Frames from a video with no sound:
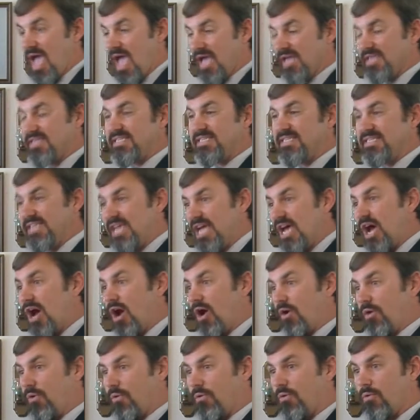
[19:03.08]
And
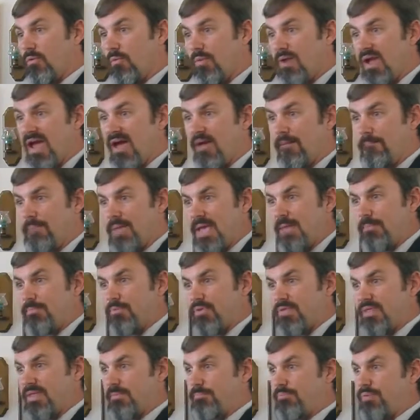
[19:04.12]
still, we have
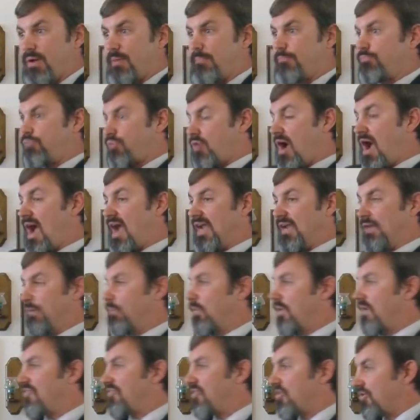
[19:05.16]
people that put pride in
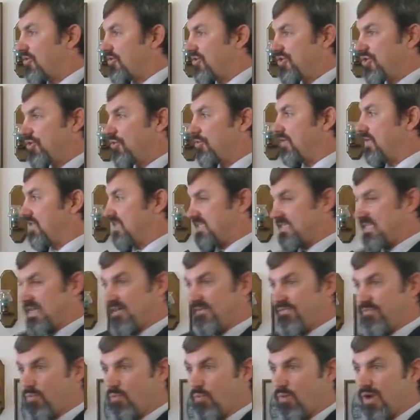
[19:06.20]
what they're doing instead
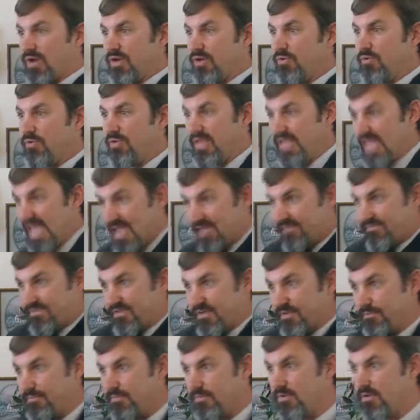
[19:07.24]
of the one who gave
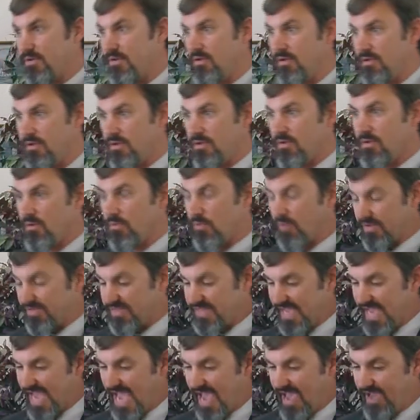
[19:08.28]
them what
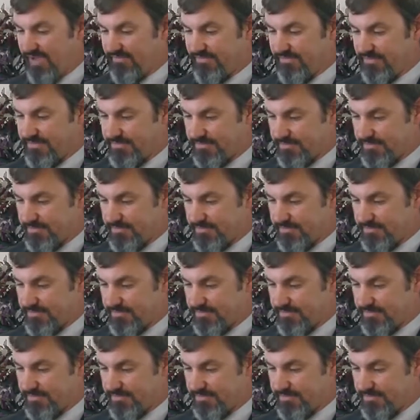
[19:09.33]
they have.